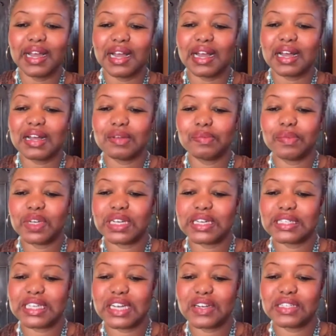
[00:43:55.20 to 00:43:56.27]

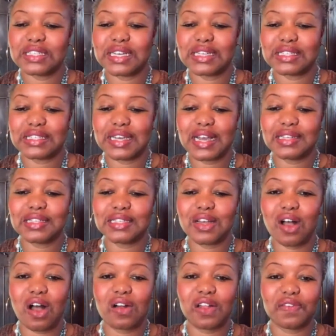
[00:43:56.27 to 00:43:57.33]
Kadira says yes to
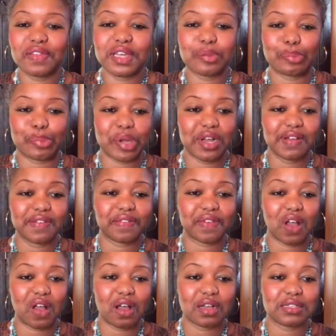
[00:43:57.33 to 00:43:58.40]
all of the above.
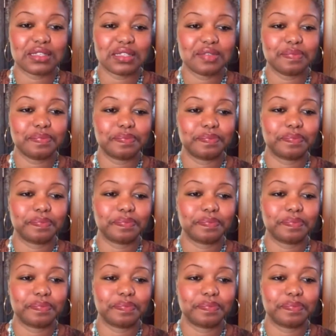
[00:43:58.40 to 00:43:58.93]
Awesome.